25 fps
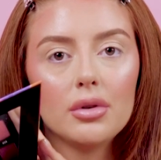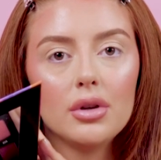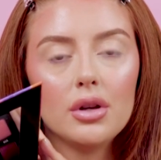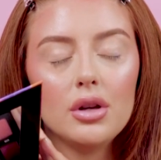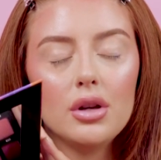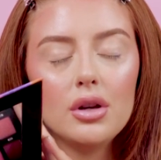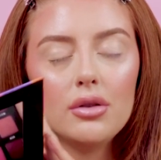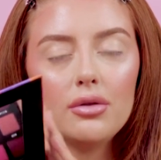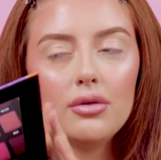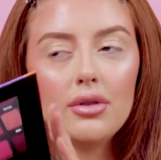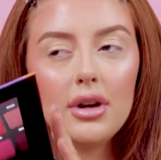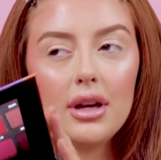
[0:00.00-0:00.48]

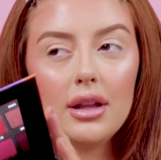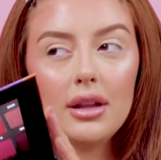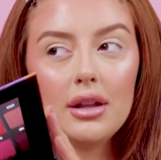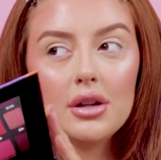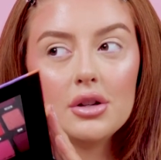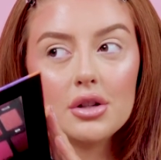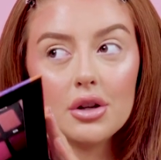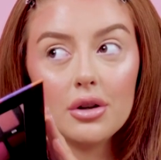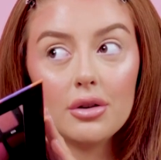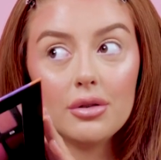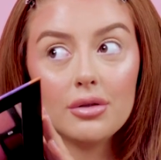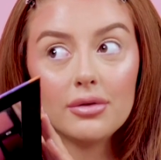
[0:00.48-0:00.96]
you really
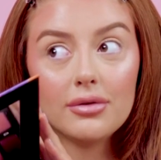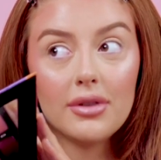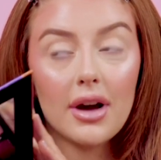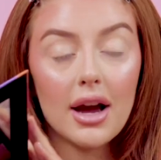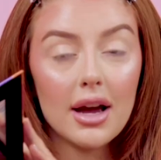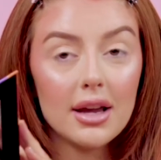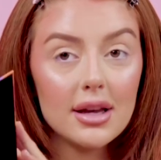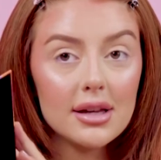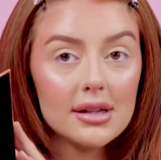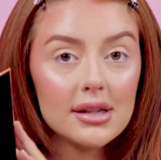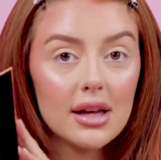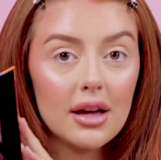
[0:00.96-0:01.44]
do
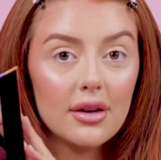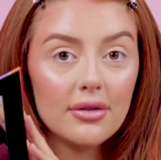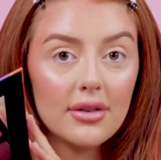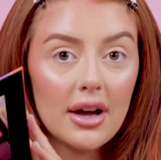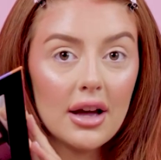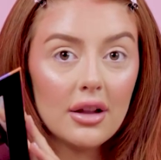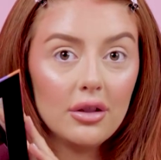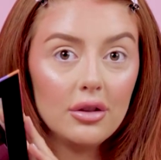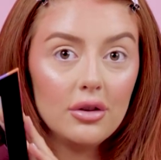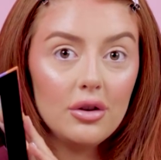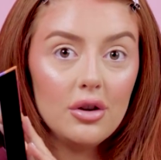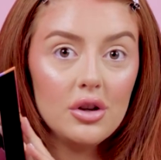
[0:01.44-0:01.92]
find yourself
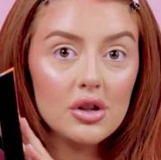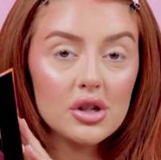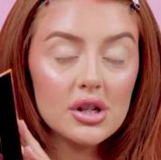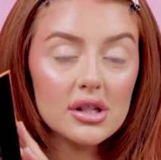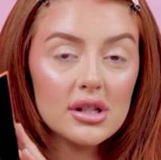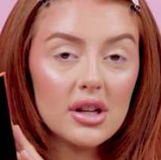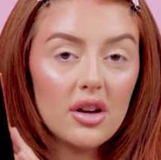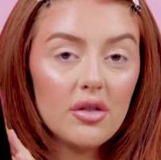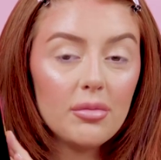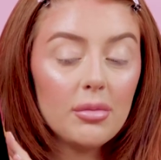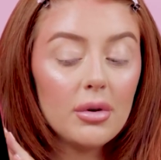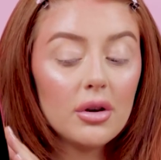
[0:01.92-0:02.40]
and lose yourself,